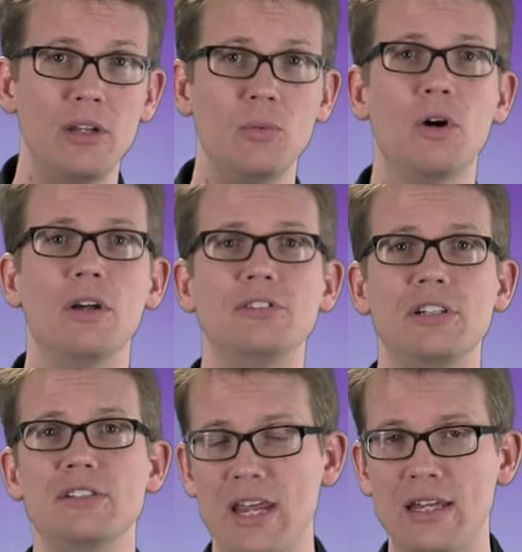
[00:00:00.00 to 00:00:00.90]
it was
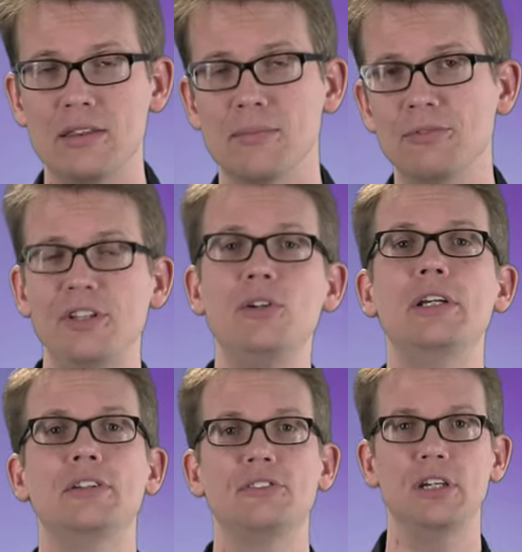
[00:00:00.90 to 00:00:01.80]
and taking them
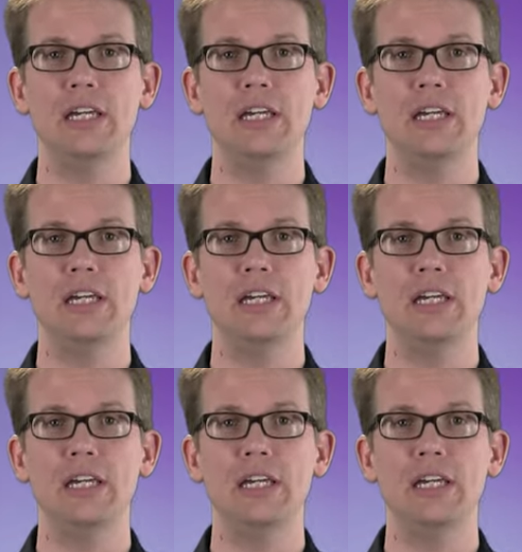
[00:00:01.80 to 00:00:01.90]
seriously.